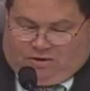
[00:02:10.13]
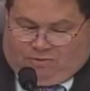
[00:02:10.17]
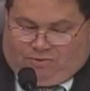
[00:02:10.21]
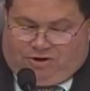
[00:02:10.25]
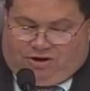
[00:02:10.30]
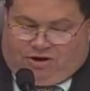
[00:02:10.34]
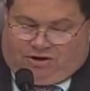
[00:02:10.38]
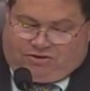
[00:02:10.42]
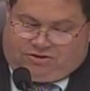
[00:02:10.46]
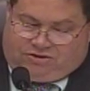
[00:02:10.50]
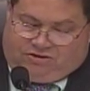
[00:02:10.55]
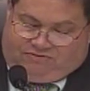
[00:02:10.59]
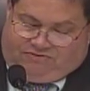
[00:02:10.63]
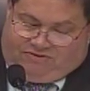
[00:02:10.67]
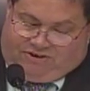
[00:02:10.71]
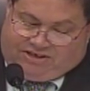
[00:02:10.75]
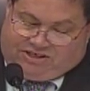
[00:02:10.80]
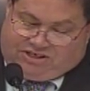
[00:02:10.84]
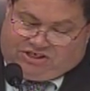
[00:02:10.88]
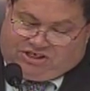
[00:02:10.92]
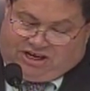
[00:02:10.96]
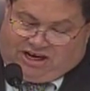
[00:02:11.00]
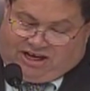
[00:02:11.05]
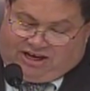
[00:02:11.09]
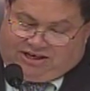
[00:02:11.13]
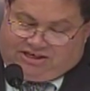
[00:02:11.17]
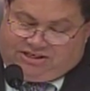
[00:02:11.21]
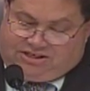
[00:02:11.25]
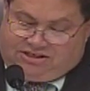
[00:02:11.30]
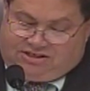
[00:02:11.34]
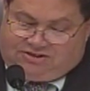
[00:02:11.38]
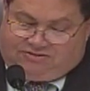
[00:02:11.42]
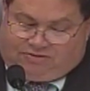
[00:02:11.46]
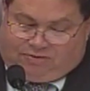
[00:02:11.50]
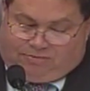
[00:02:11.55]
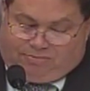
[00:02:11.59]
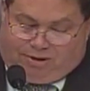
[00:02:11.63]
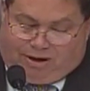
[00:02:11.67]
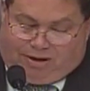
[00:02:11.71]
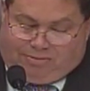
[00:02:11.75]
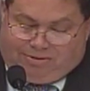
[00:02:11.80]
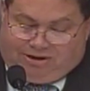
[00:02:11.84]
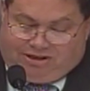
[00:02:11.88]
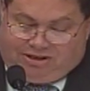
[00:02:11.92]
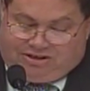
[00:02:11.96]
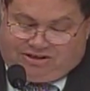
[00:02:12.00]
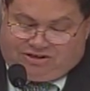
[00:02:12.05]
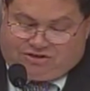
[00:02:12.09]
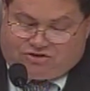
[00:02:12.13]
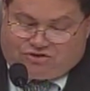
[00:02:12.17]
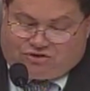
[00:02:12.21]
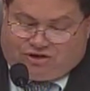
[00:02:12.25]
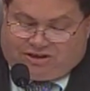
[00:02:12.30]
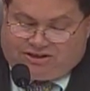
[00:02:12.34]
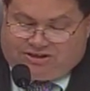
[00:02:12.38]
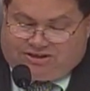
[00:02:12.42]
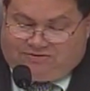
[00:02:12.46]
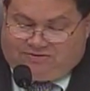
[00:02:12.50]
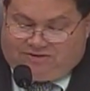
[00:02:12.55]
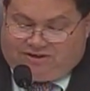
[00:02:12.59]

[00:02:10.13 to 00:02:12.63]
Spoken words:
We also face challenges from public distrust